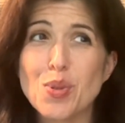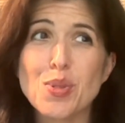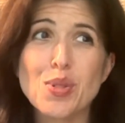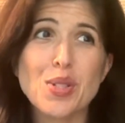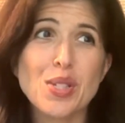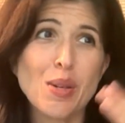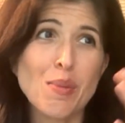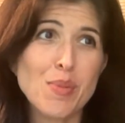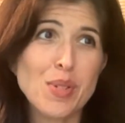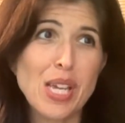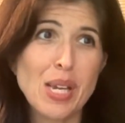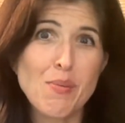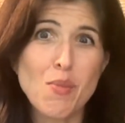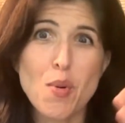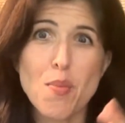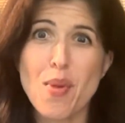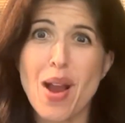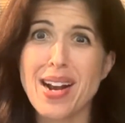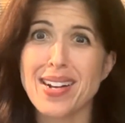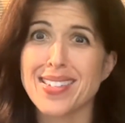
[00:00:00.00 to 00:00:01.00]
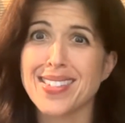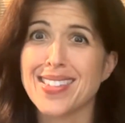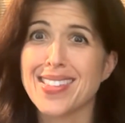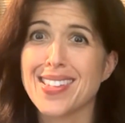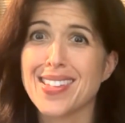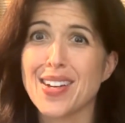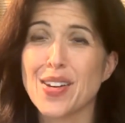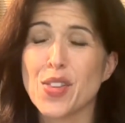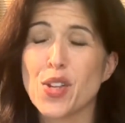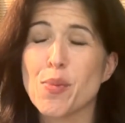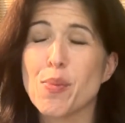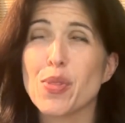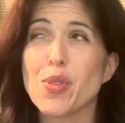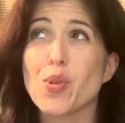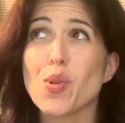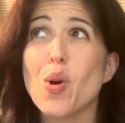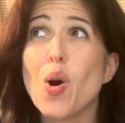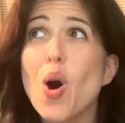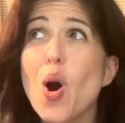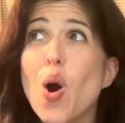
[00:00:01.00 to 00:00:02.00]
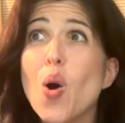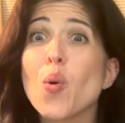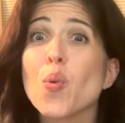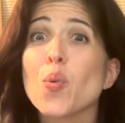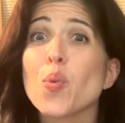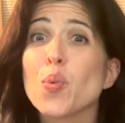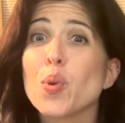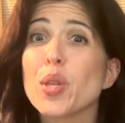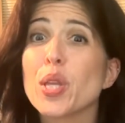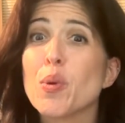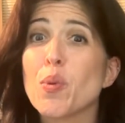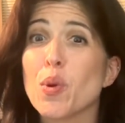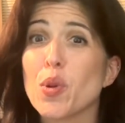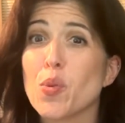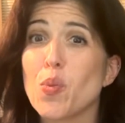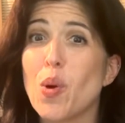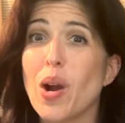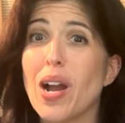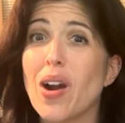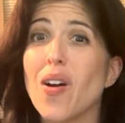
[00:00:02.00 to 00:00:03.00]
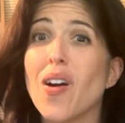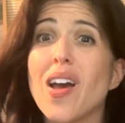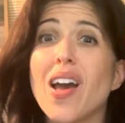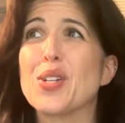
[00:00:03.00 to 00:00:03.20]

Some take more practice than the other, but they're all really worthwhile.